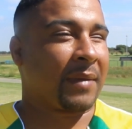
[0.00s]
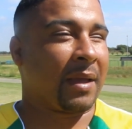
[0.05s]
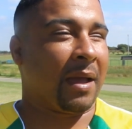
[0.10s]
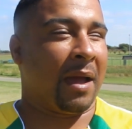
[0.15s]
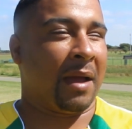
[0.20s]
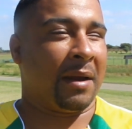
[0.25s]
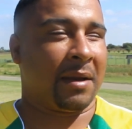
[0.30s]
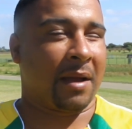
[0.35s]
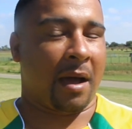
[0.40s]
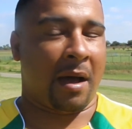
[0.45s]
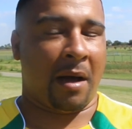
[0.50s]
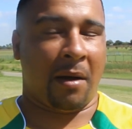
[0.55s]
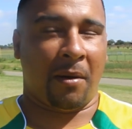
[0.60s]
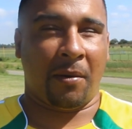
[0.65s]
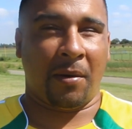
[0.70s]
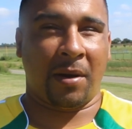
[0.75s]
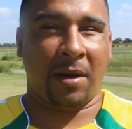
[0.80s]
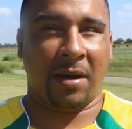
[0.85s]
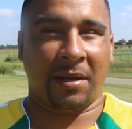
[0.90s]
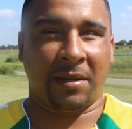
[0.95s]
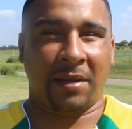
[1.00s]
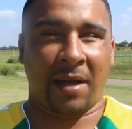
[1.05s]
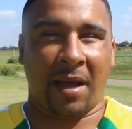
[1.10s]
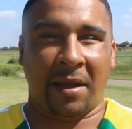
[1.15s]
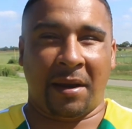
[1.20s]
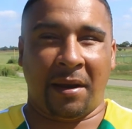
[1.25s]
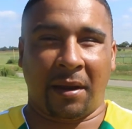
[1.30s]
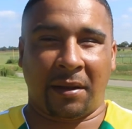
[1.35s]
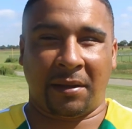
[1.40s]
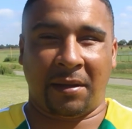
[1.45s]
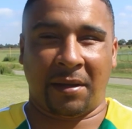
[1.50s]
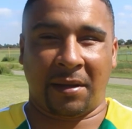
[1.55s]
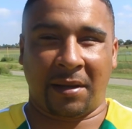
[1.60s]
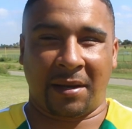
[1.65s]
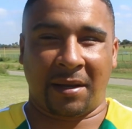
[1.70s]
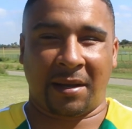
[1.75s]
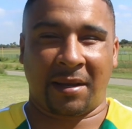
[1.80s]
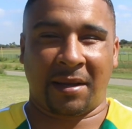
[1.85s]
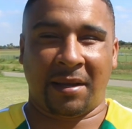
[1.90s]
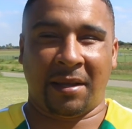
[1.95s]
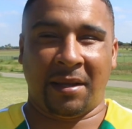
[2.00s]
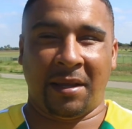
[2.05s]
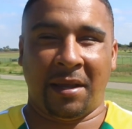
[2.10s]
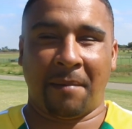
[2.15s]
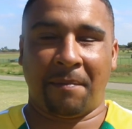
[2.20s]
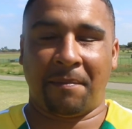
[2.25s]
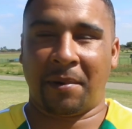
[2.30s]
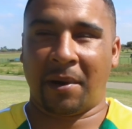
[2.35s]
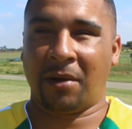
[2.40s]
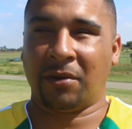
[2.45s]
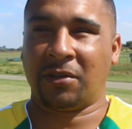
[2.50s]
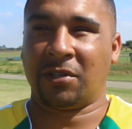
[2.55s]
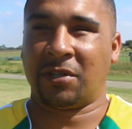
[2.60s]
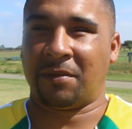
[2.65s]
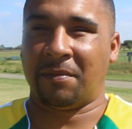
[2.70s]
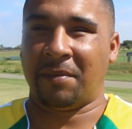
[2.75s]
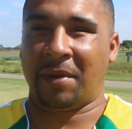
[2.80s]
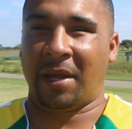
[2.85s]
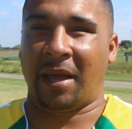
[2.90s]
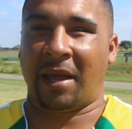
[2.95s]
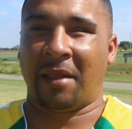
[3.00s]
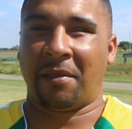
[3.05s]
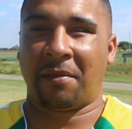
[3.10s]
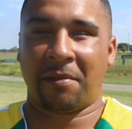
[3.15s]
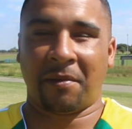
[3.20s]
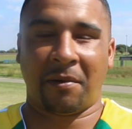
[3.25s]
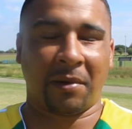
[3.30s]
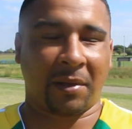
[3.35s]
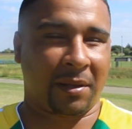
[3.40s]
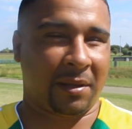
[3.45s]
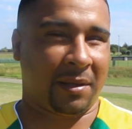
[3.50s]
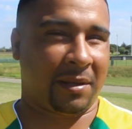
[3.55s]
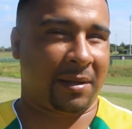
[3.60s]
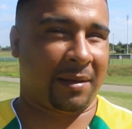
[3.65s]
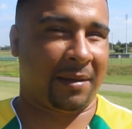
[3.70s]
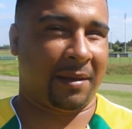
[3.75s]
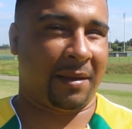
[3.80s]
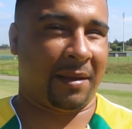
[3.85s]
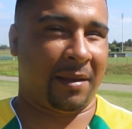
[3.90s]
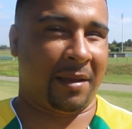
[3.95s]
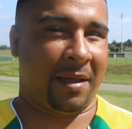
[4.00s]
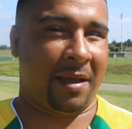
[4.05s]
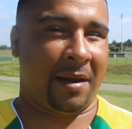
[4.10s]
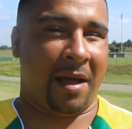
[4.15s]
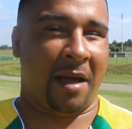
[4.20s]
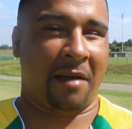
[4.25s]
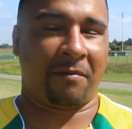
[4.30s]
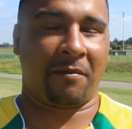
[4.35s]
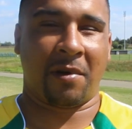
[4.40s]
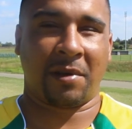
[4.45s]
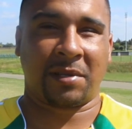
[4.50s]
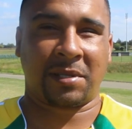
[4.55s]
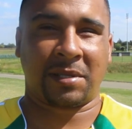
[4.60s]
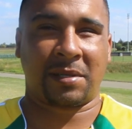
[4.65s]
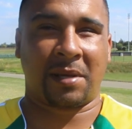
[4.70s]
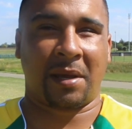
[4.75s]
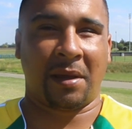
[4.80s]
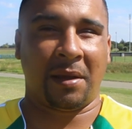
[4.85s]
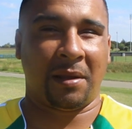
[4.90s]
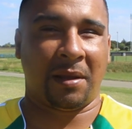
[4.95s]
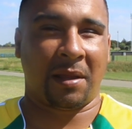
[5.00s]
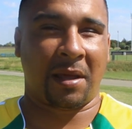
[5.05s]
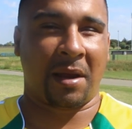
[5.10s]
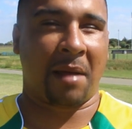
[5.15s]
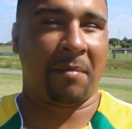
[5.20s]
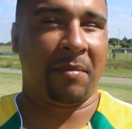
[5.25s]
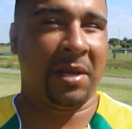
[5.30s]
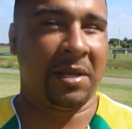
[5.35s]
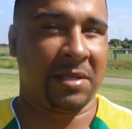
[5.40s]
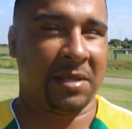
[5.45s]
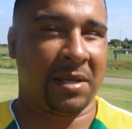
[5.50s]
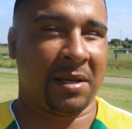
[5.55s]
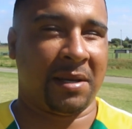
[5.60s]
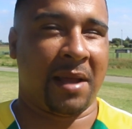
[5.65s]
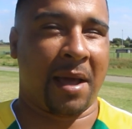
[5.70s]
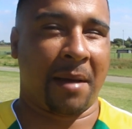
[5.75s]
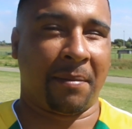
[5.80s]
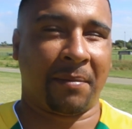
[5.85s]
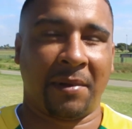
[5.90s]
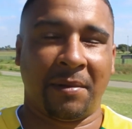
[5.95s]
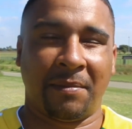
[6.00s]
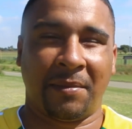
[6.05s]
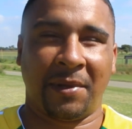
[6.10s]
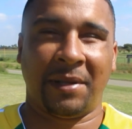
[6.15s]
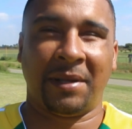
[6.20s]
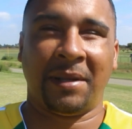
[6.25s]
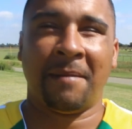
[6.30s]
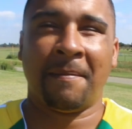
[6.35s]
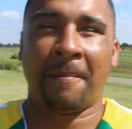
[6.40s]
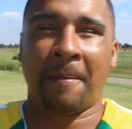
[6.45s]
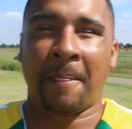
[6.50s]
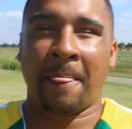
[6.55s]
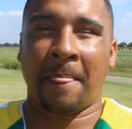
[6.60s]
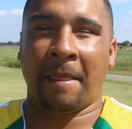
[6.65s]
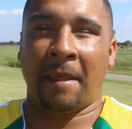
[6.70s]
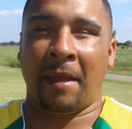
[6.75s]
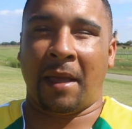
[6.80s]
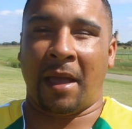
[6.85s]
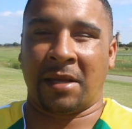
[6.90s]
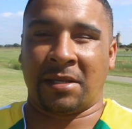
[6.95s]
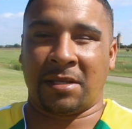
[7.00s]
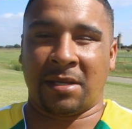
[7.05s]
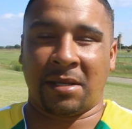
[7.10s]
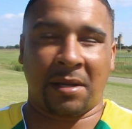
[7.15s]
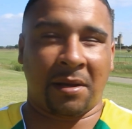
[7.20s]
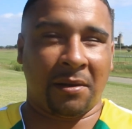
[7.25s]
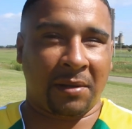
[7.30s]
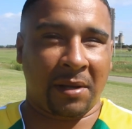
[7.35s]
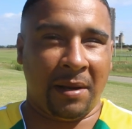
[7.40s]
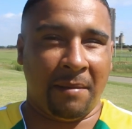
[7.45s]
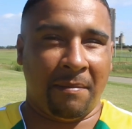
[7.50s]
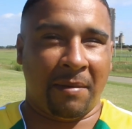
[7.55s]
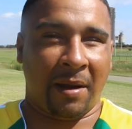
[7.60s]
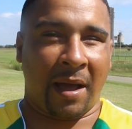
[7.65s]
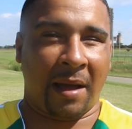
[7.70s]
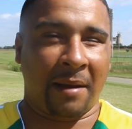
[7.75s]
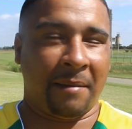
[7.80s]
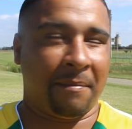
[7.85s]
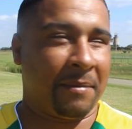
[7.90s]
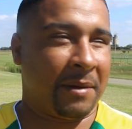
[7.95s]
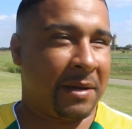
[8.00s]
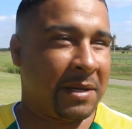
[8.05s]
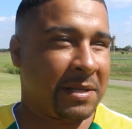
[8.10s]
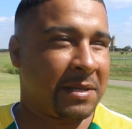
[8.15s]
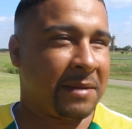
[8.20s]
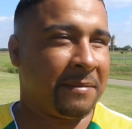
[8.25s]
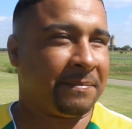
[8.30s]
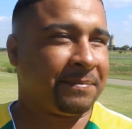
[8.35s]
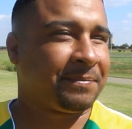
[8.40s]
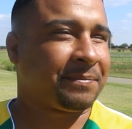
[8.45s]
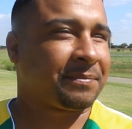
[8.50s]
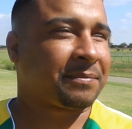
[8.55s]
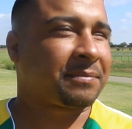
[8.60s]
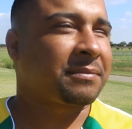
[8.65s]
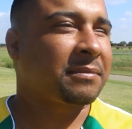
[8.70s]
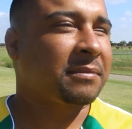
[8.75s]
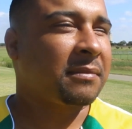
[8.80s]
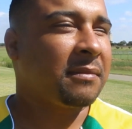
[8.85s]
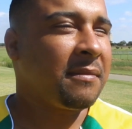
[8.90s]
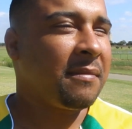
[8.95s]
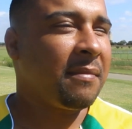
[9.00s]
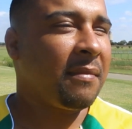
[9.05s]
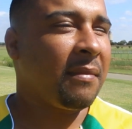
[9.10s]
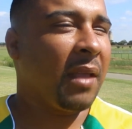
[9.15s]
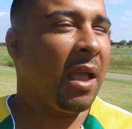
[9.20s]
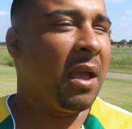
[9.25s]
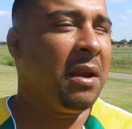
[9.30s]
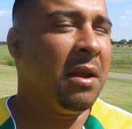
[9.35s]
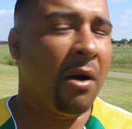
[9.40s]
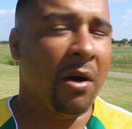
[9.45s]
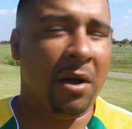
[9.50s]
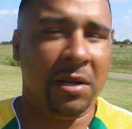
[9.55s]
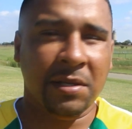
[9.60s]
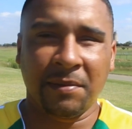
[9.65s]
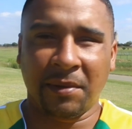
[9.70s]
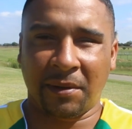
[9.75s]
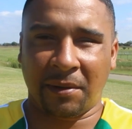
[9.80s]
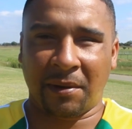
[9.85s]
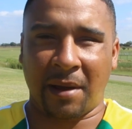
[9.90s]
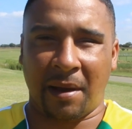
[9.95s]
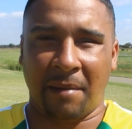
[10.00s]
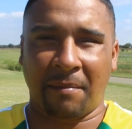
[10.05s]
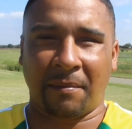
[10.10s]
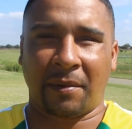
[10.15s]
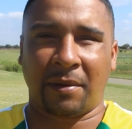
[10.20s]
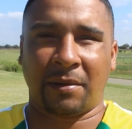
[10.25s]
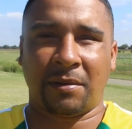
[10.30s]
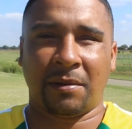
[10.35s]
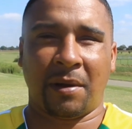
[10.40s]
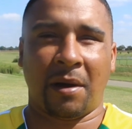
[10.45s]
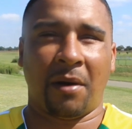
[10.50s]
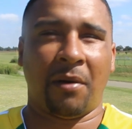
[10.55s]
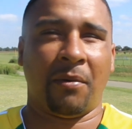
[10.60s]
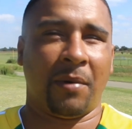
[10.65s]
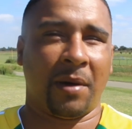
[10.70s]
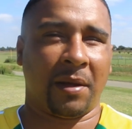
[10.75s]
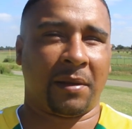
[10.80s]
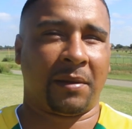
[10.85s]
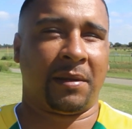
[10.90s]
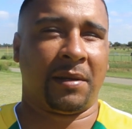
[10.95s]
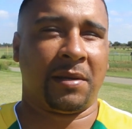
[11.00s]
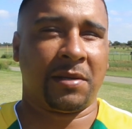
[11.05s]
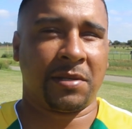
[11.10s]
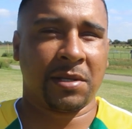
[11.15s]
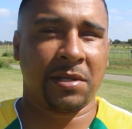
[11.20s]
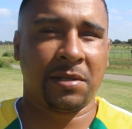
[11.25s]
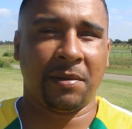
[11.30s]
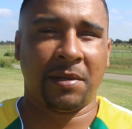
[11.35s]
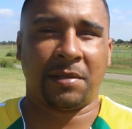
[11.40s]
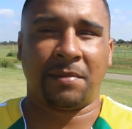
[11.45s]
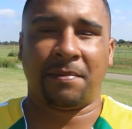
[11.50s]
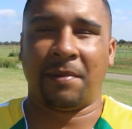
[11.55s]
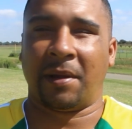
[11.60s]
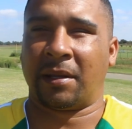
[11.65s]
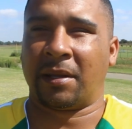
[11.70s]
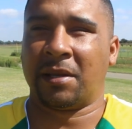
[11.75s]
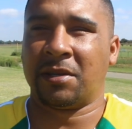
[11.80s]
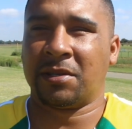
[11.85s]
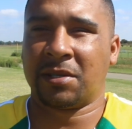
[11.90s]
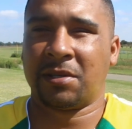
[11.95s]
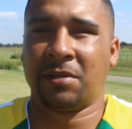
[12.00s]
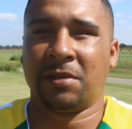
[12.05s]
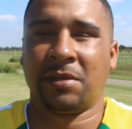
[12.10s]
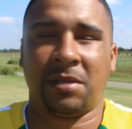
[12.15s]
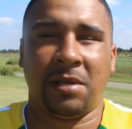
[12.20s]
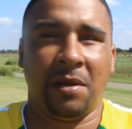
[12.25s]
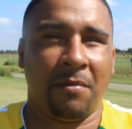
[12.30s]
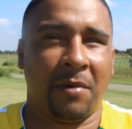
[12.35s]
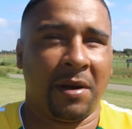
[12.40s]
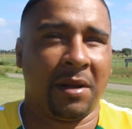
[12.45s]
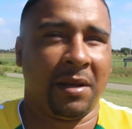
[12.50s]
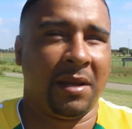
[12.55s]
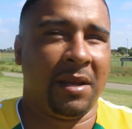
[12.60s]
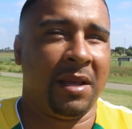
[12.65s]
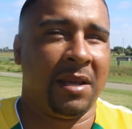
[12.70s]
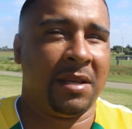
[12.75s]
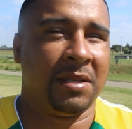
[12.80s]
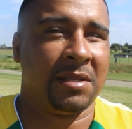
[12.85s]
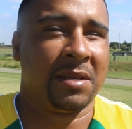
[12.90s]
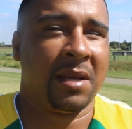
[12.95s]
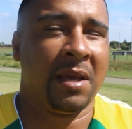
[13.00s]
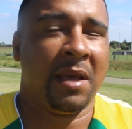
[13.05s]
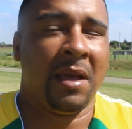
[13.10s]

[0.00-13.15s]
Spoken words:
And our director, he approached me and thought that I've got skill and I'm easy adaptable as a totally blind person. And he asked me to go with and just to inspect and just to see what it is.